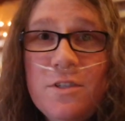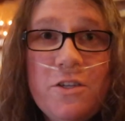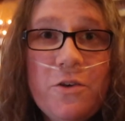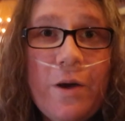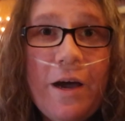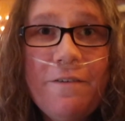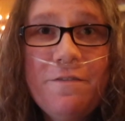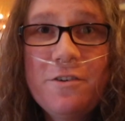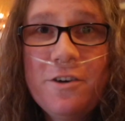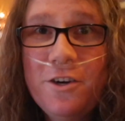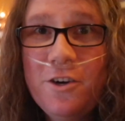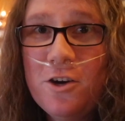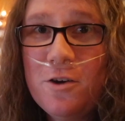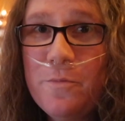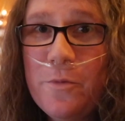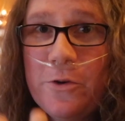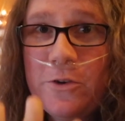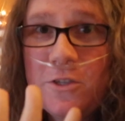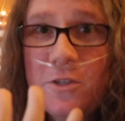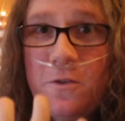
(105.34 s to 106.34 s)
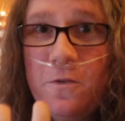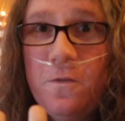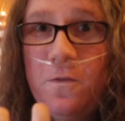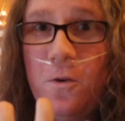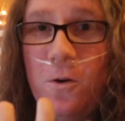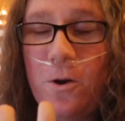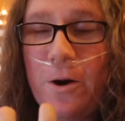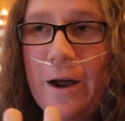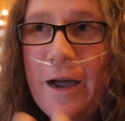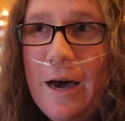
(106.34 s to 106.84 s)
So after an almost
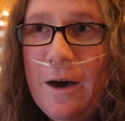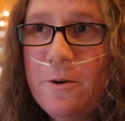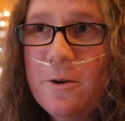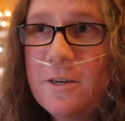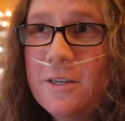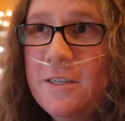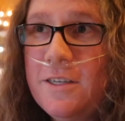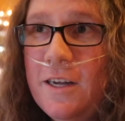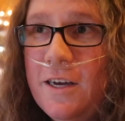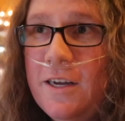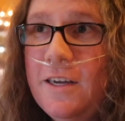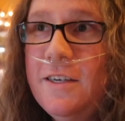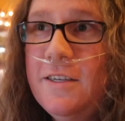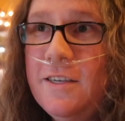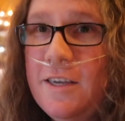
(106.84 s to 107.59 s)
four hour study